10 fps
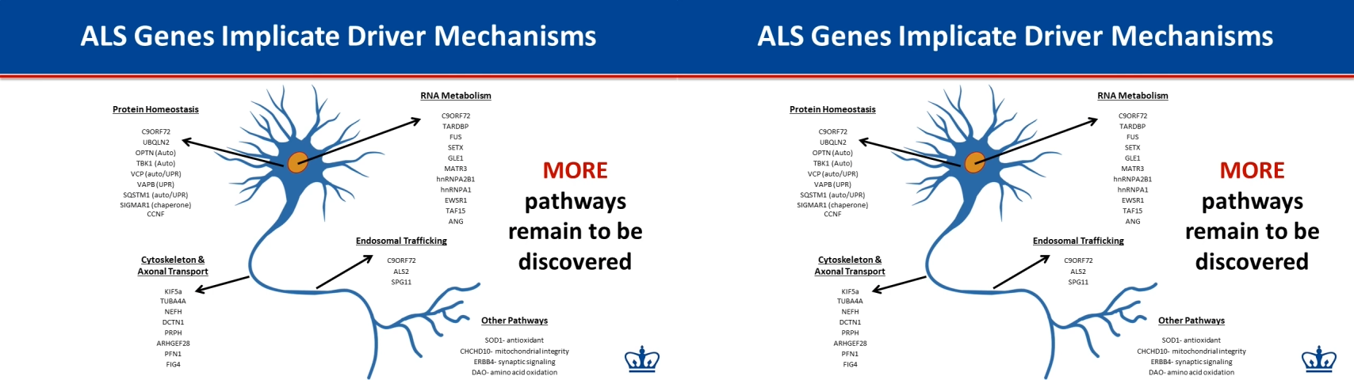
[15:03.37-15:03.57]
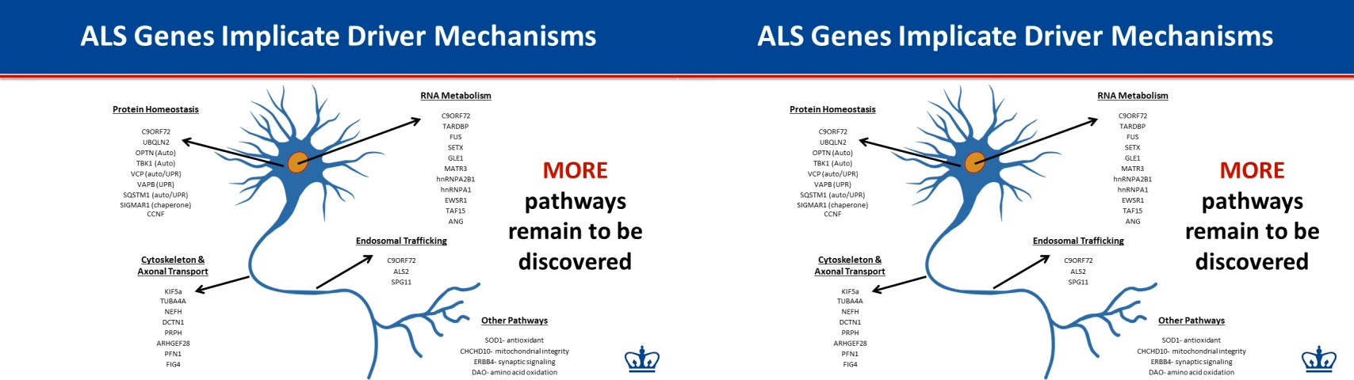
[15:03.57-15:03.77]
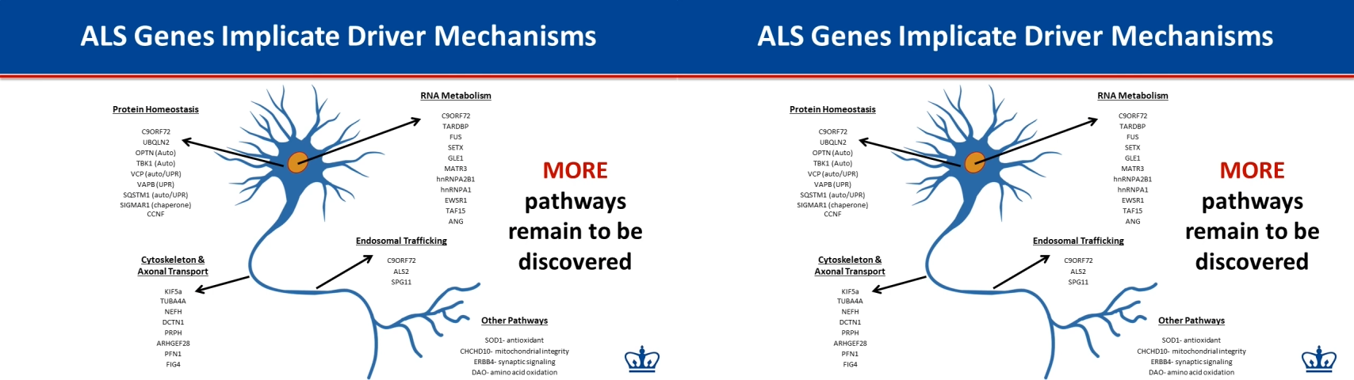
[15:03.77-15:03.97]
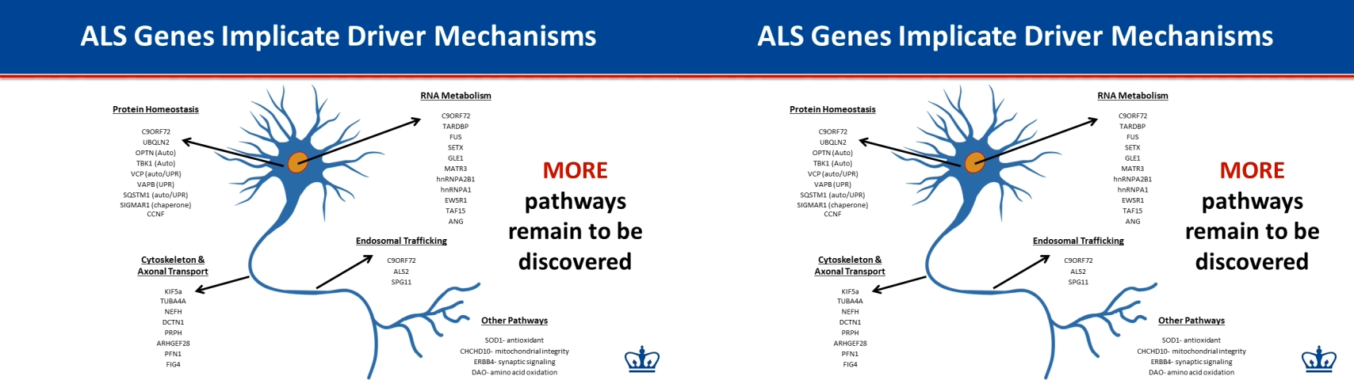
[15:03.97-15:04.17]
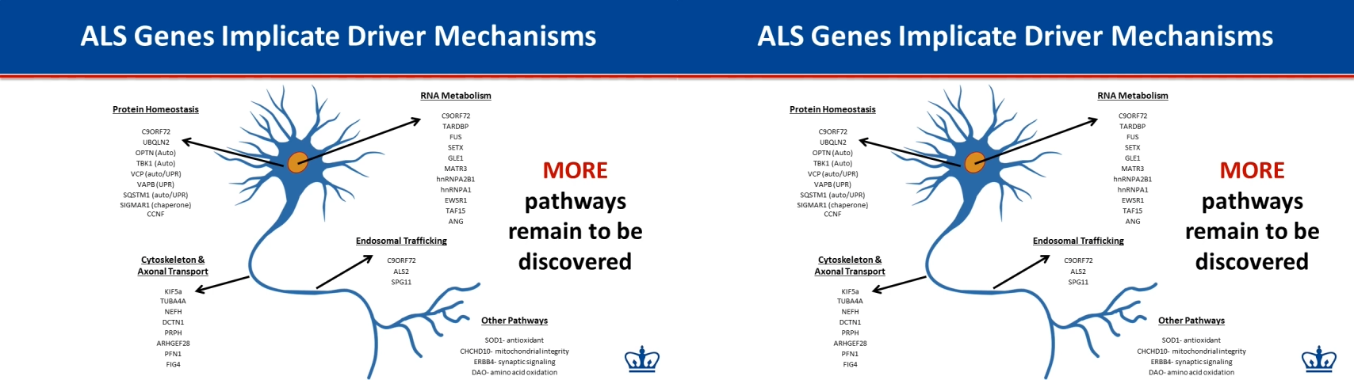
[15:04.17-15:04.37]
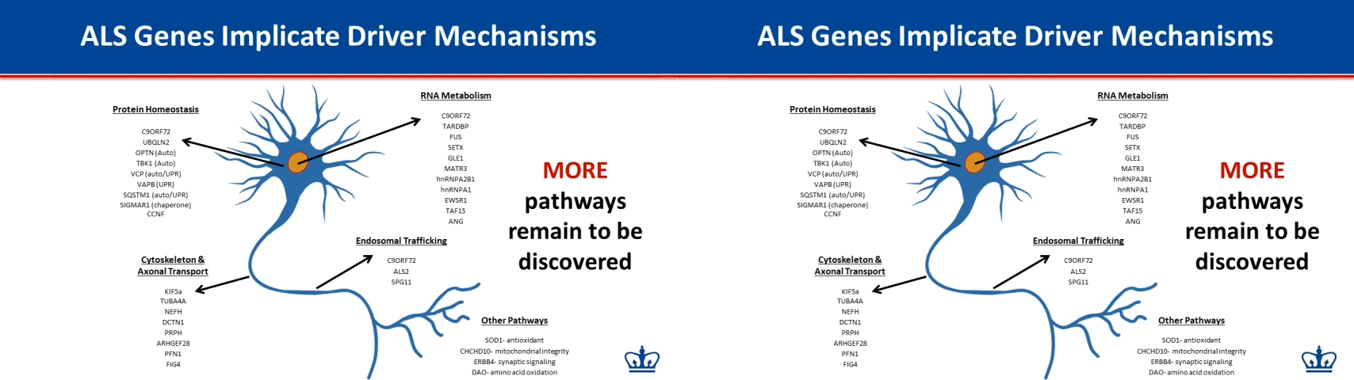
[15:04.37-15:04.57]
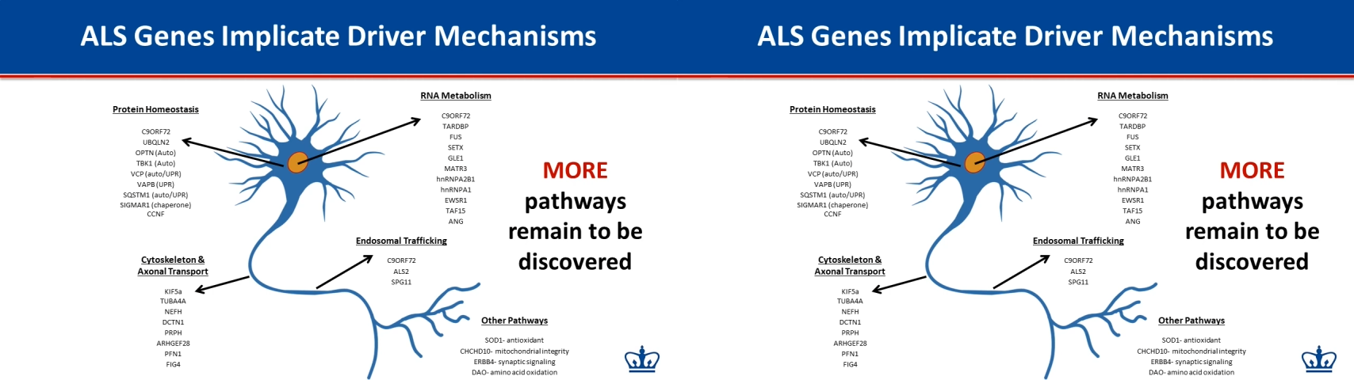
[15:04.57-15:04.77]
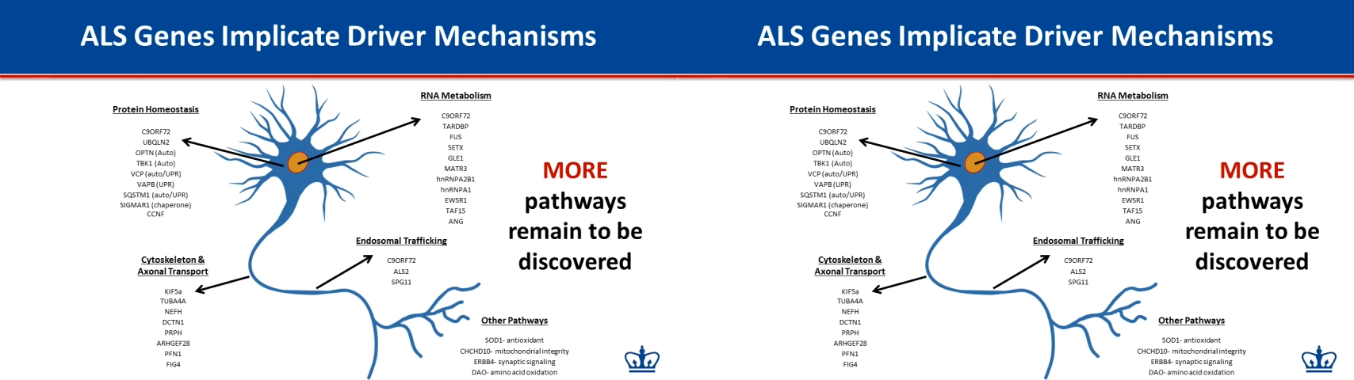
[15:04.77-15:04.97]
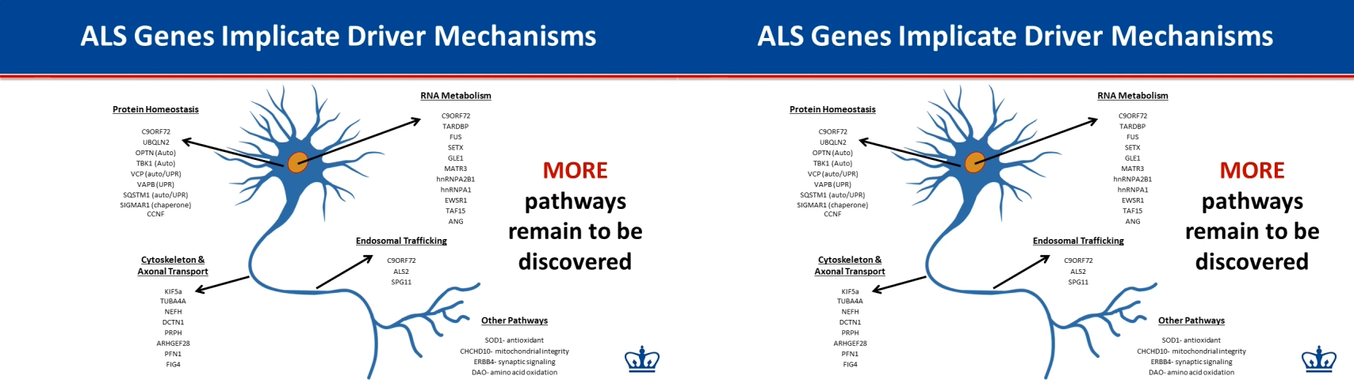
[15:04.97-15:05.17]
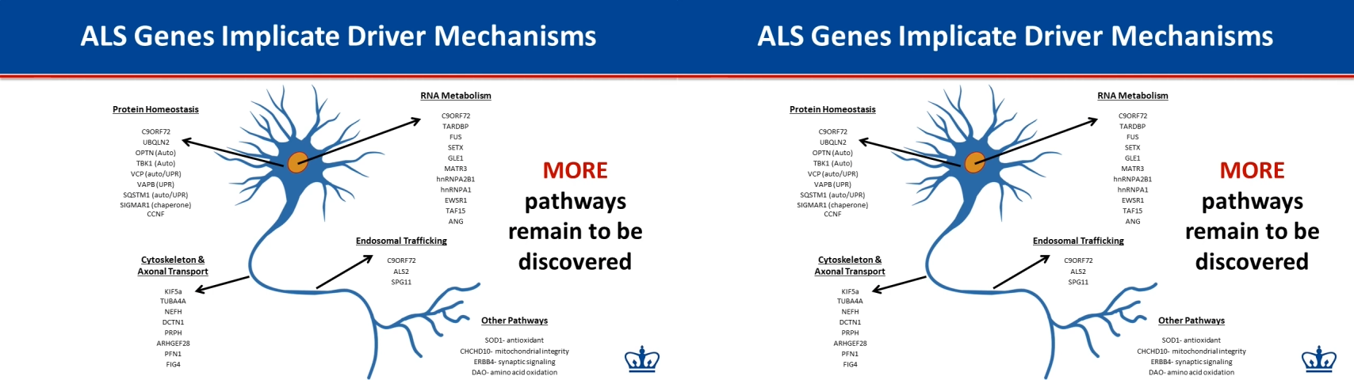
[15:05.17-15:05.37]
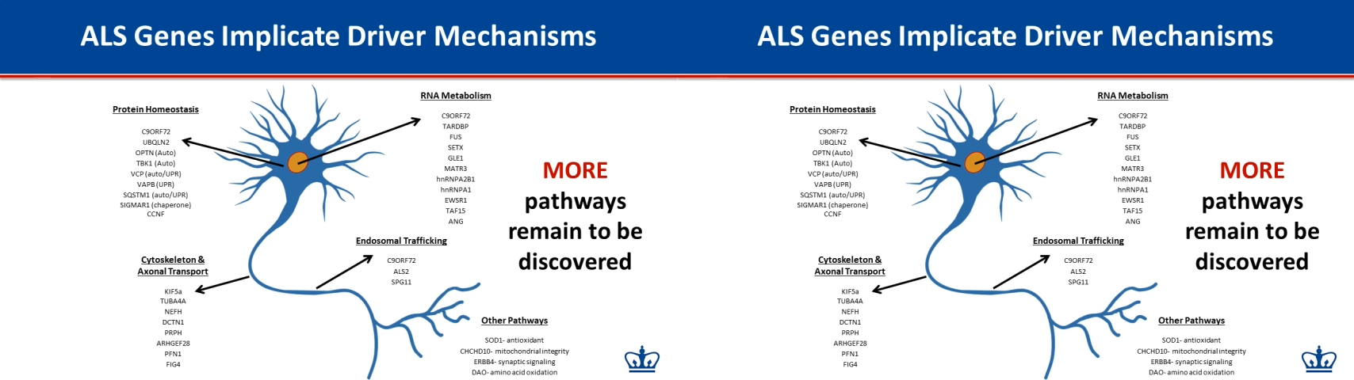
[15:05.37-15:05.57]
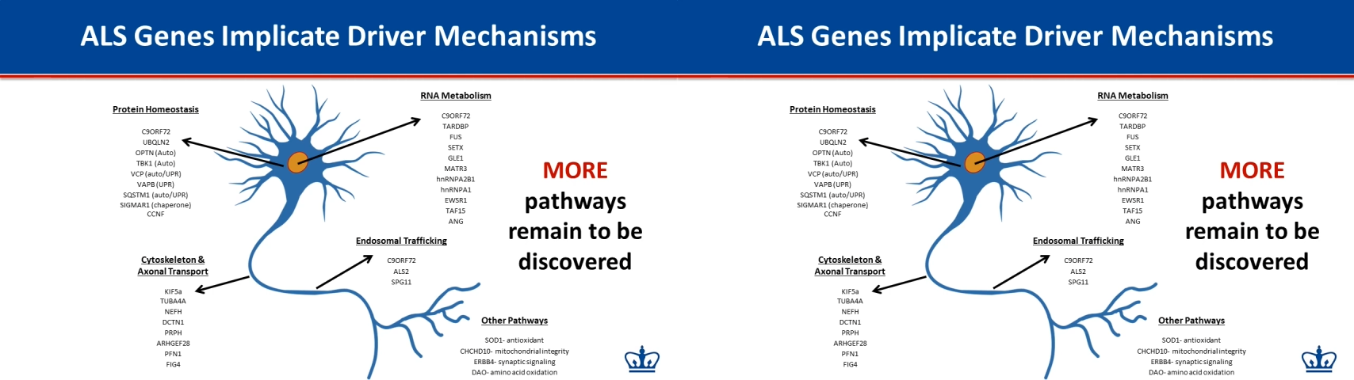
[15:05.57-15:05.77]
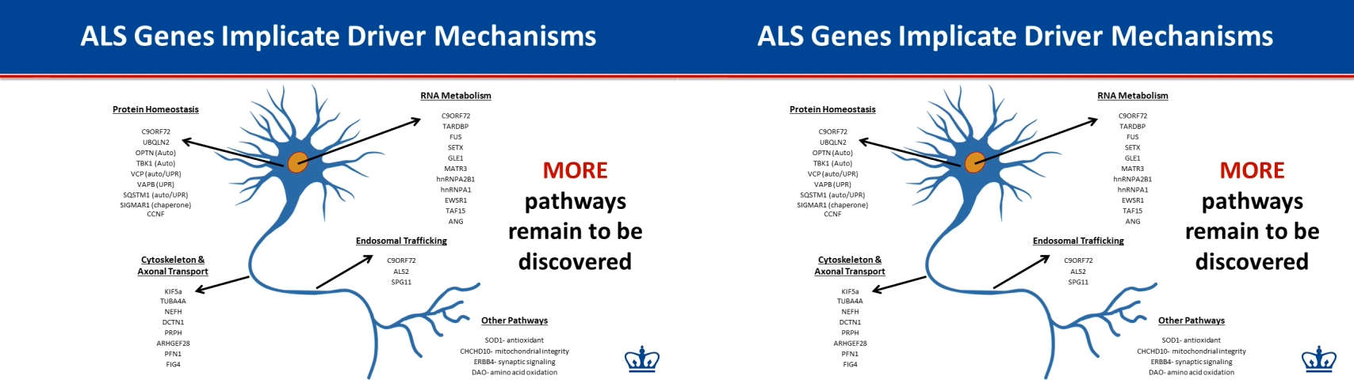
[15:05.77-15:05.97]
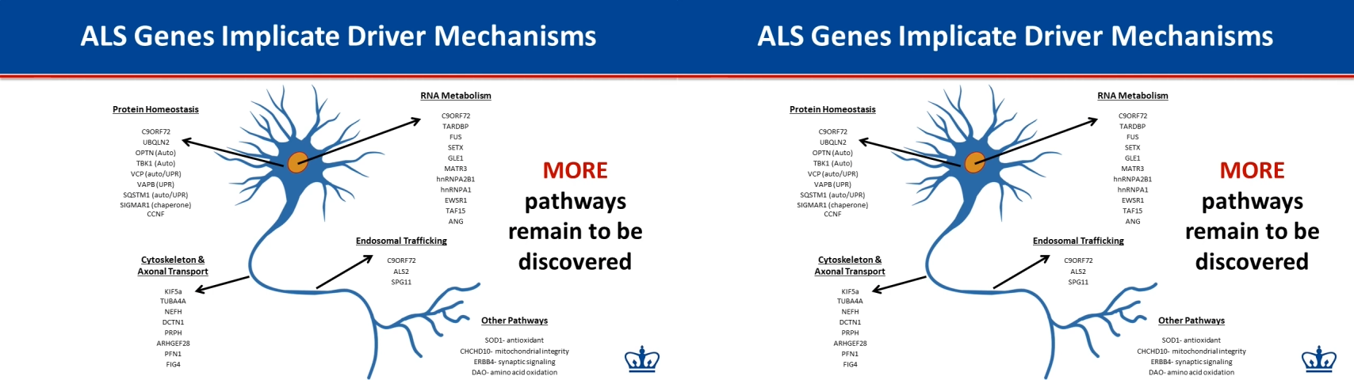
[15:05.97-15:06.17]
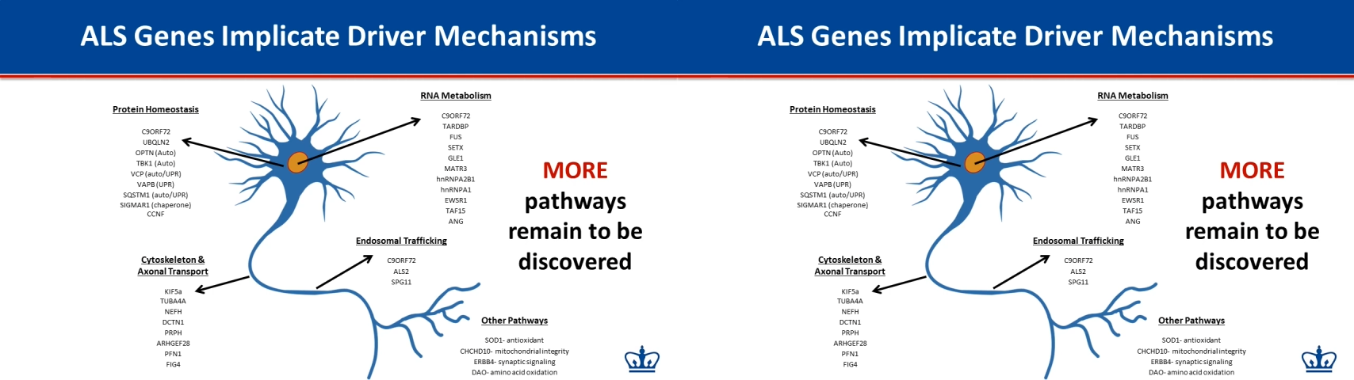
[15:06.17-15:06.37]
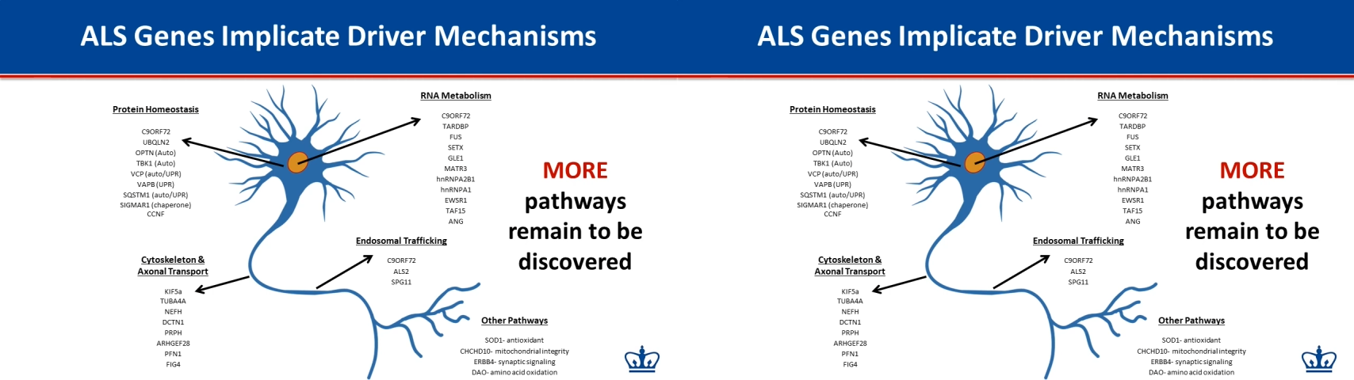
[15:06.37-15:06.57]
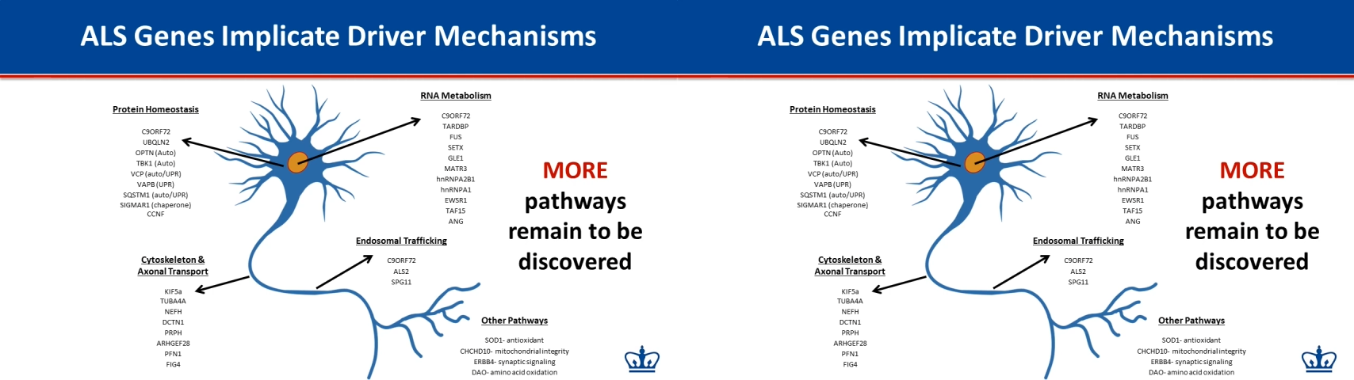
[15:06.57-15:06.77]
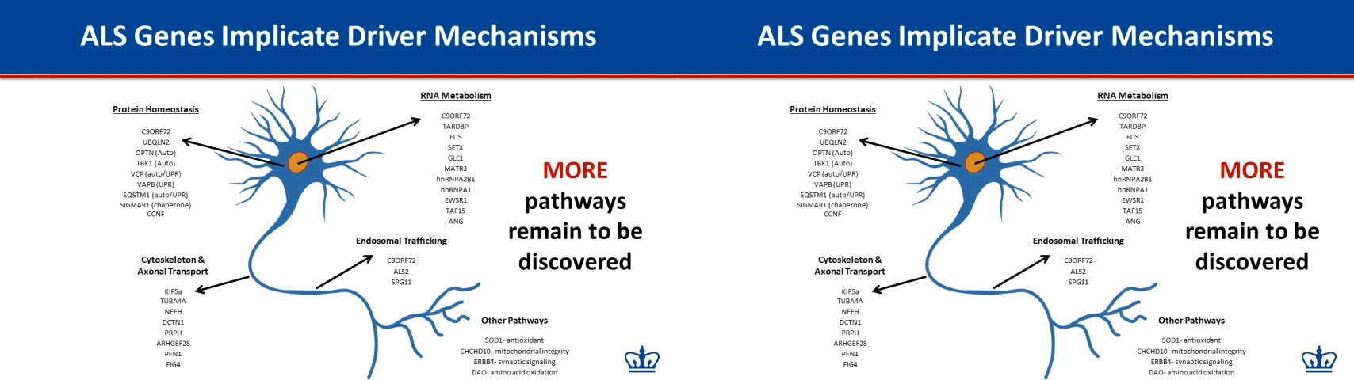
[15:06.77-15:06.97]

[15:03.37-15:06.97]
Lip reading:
[unreadable: no face in view]